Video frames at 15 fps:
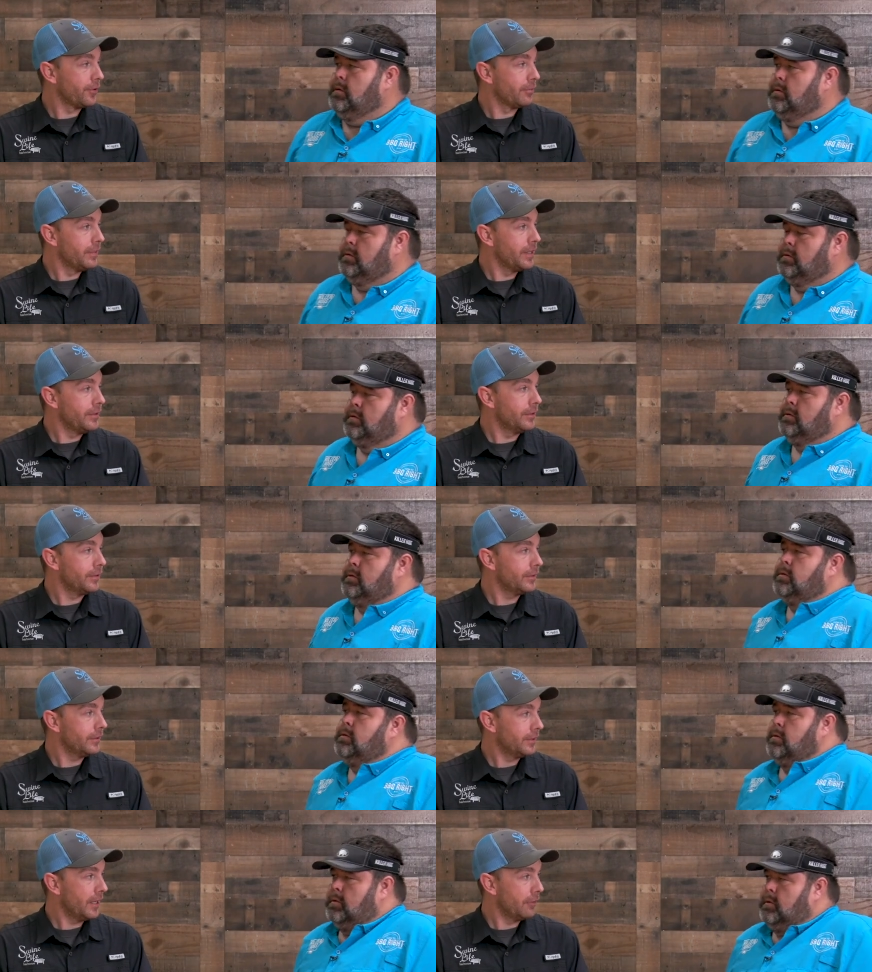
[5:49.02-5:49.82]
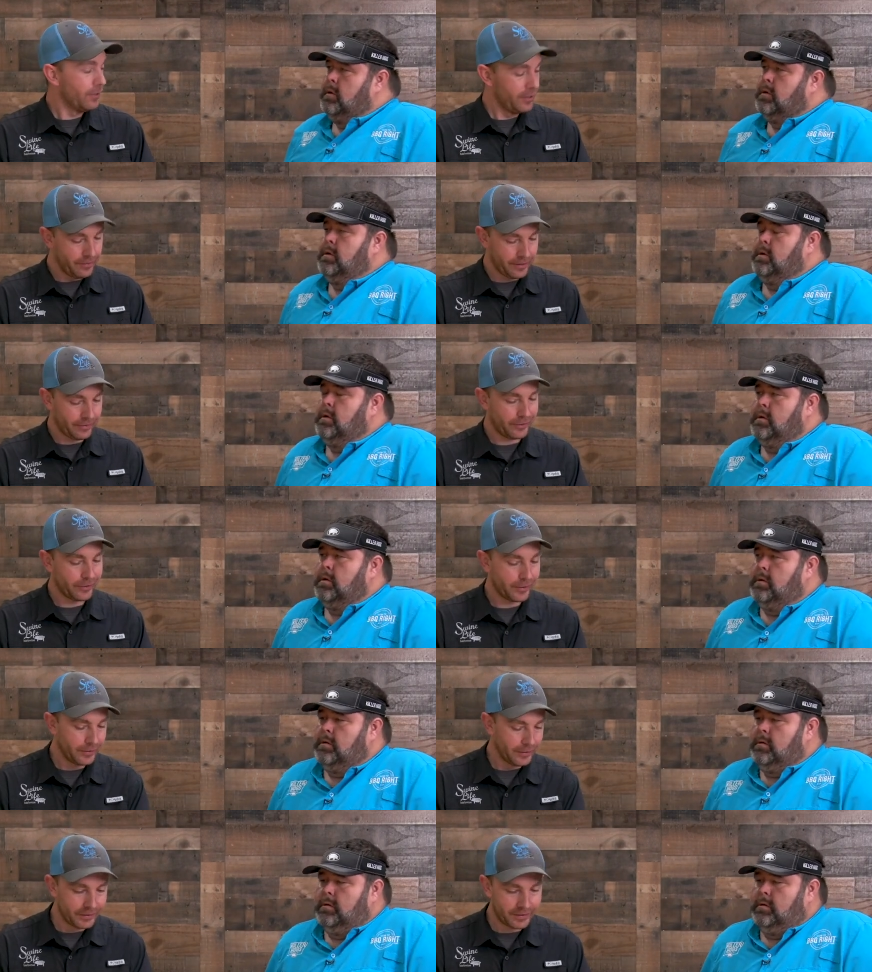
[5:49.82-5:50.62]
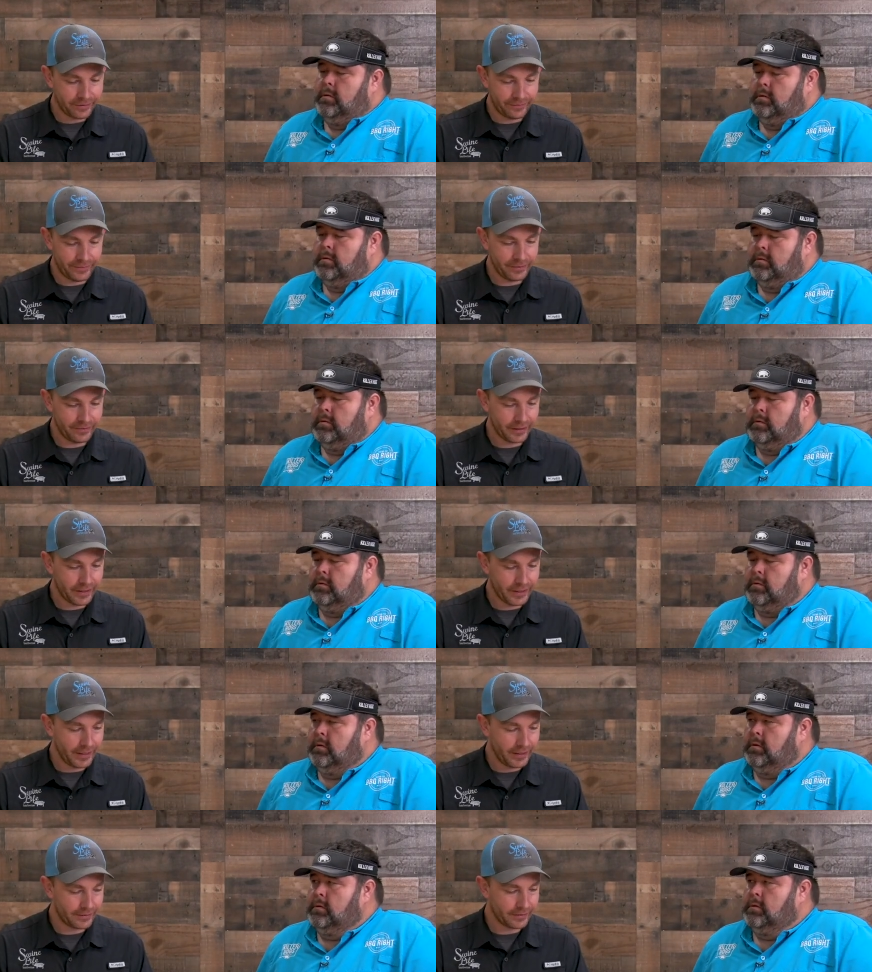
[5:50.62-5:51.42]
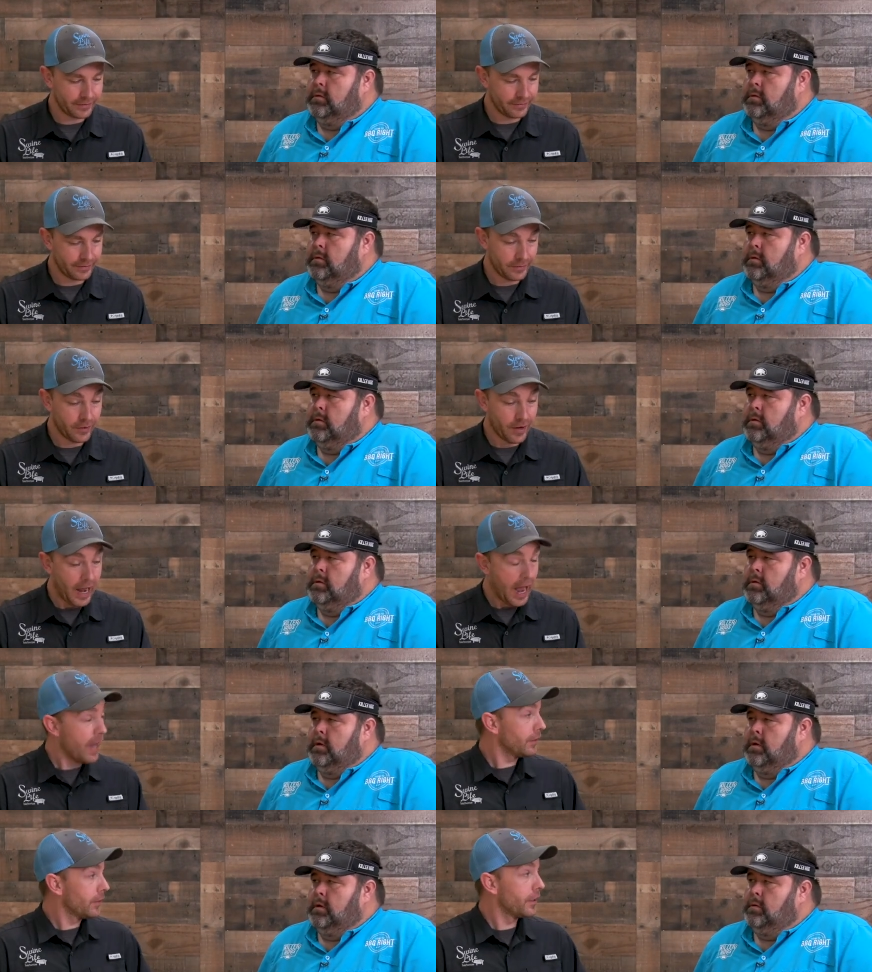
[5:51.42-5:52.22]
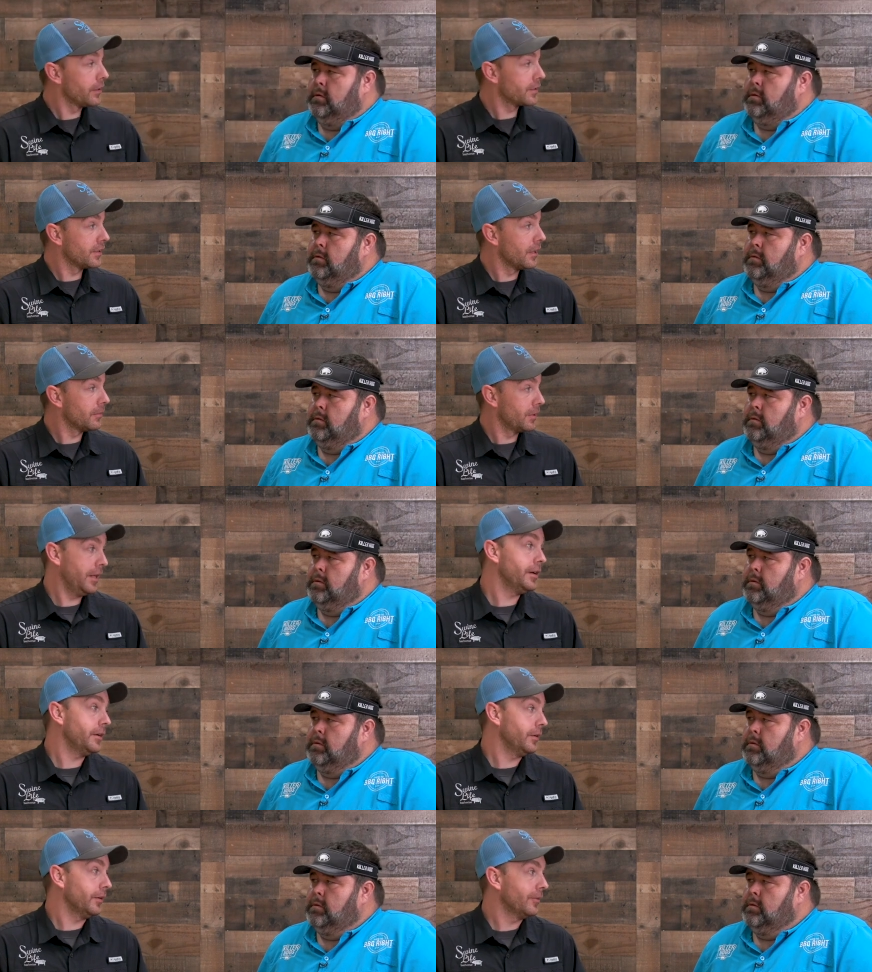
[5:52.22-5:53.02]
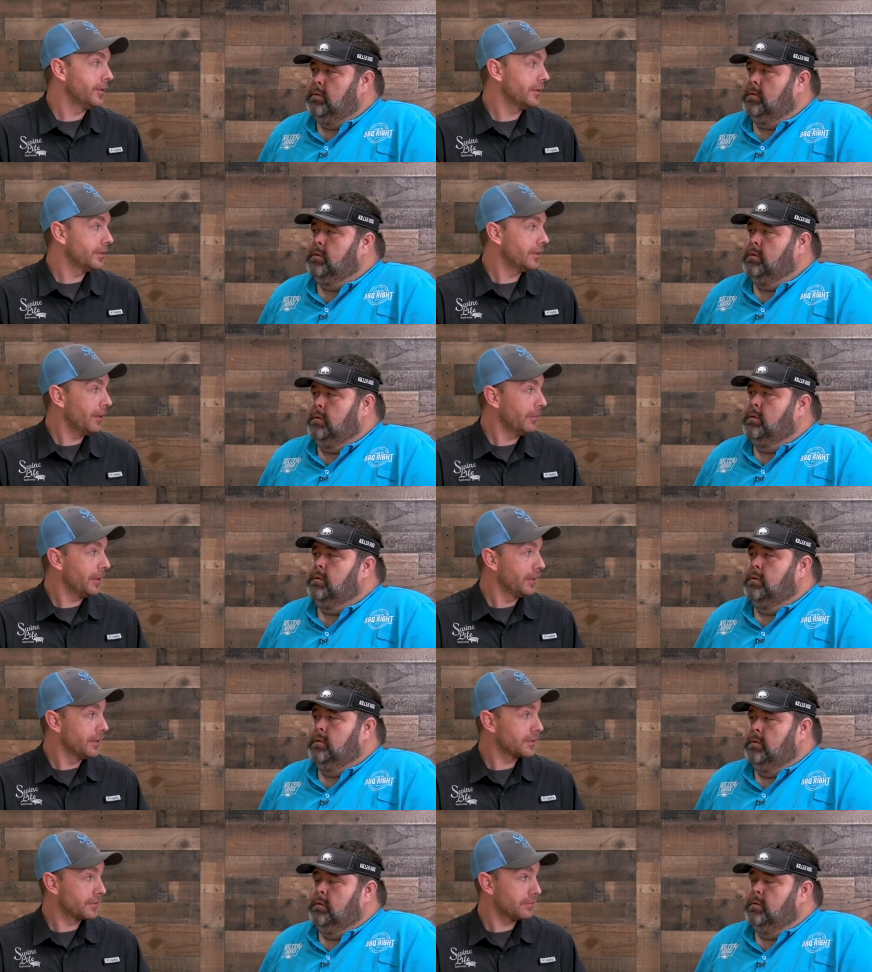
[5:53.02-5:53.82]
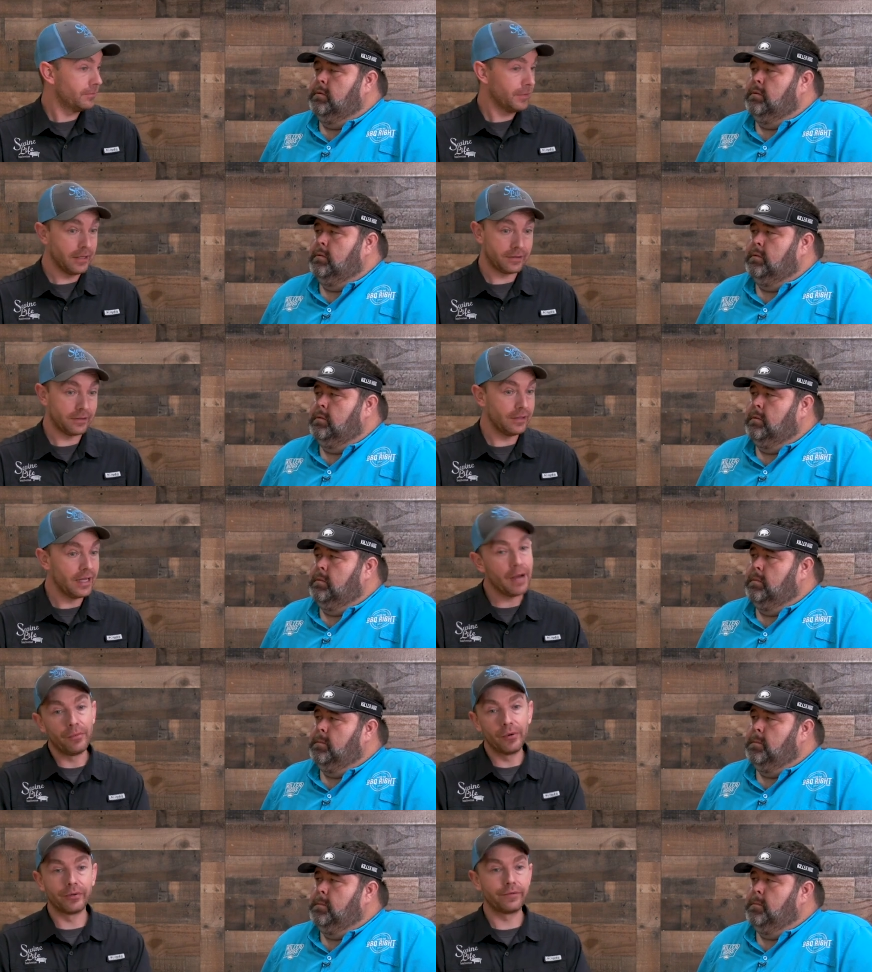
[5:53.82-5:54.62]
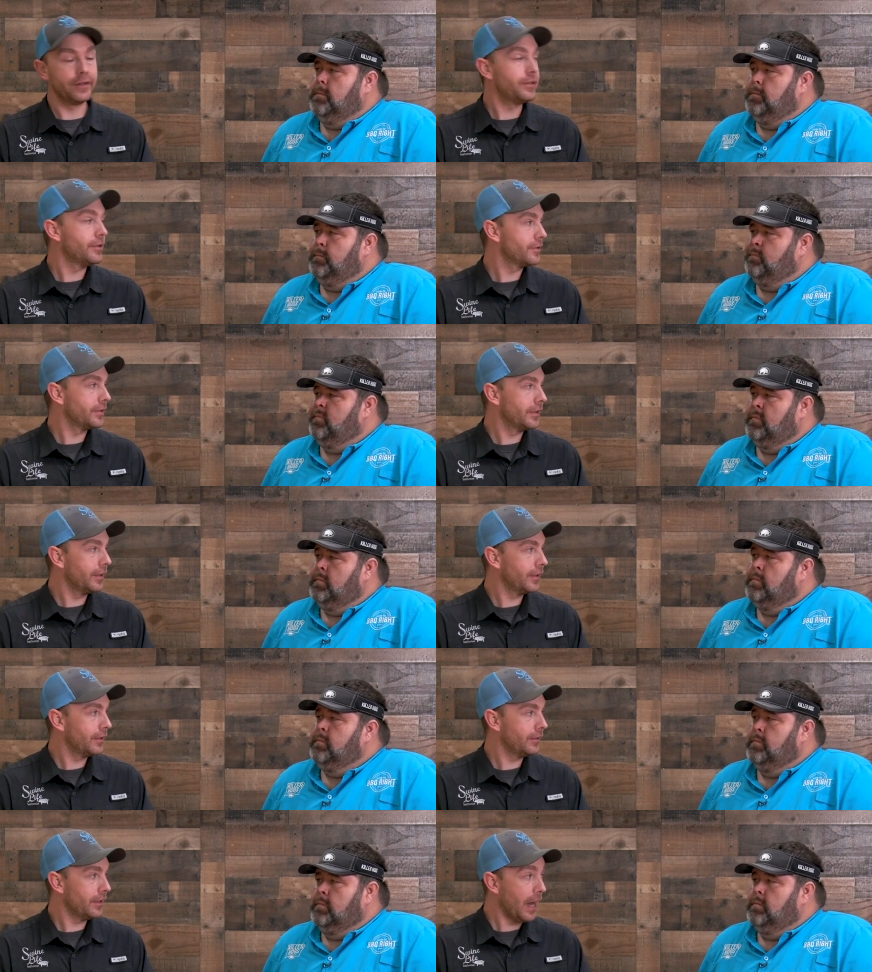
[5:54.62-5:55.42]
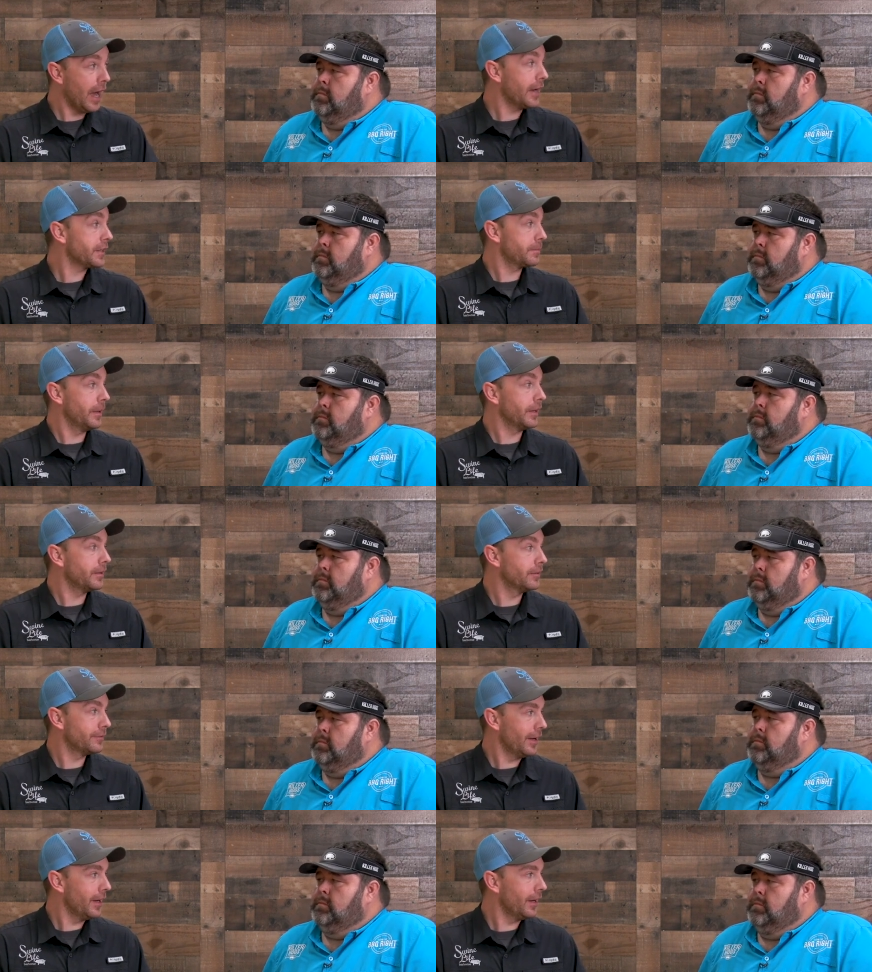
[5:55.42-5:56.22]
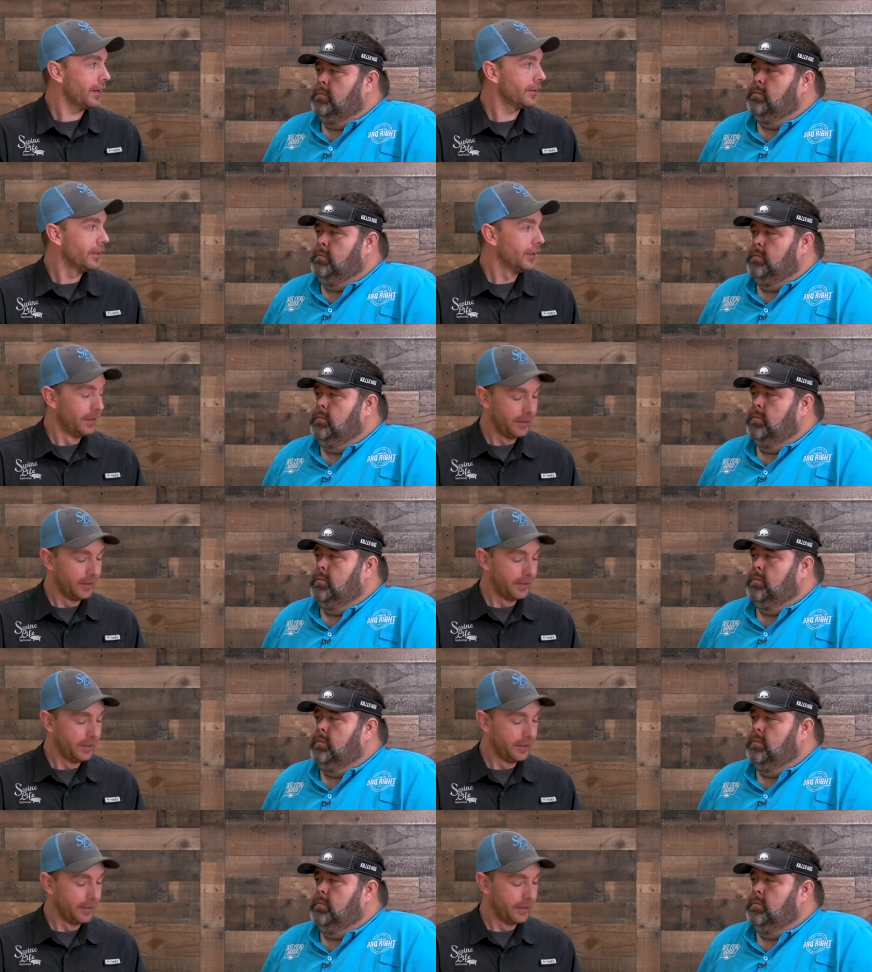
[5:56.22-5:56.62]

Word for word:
Speaker 1: for the MEATER. Now we went through it and looked at a few things, and you know I learned some today cooking with it. I mean, it's it's a lot more features in there that I expected to find.